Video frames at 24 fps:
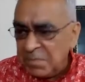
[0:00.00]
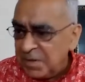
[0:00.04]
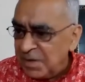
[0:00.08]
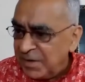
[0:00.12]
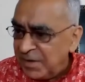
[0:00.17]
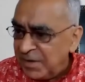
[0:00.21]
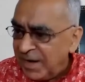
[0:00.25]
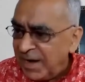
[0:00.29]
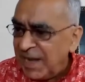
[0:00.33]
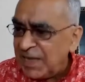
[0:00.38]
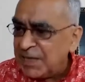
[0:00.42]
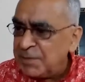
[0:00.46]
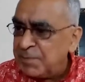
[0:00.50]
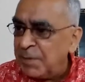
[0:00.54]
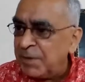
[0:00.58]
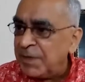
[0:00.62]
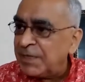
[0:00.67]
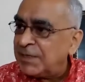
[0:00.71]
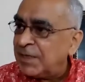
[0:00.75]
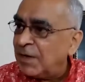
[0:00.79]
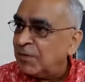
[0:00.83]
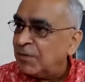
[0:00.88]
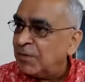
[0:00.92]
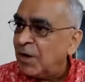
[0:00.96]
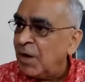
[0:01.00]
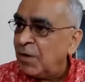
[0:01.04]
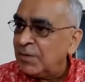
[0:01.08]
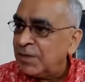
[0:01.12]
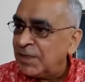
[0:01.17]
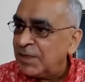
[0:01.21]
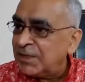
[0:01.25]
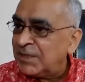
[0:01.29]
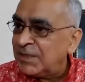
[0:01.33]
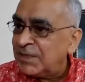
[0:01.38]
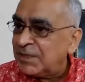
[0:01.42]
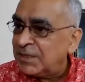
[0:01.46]
real experience. Now
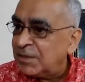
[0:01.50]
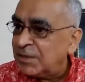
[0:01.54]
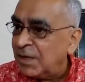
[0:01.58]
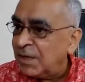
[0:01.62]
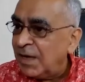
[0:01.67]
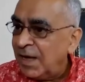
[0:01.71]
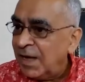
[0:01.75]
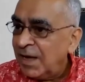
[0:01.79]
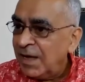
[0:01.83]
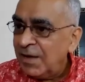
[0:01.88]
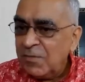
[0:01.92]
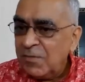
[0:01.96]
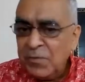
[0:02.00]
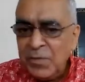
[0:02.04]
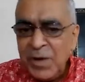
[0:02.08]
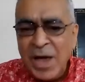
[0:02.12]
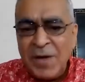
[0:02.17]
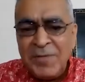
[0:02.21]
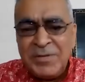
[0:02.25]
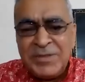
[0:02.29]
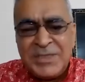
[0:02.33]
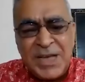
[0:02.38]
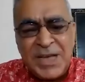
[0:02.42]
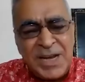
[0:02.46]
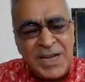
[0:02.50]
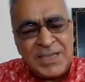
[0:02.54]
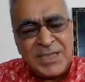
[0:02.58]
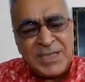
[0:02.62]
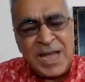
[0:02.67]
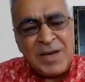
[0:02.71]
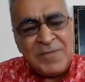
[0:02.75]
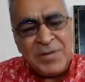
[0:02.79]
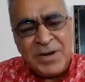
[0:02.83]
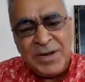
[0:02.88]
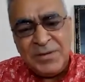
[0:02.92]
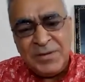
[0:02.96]
this we have a
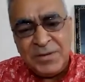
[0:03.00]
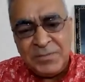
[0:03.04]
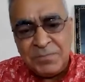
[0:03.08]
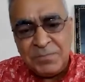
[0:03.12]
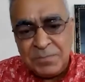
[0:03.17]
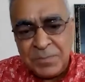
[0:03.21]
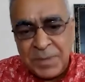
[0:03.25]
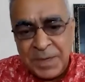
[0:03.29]
challenge,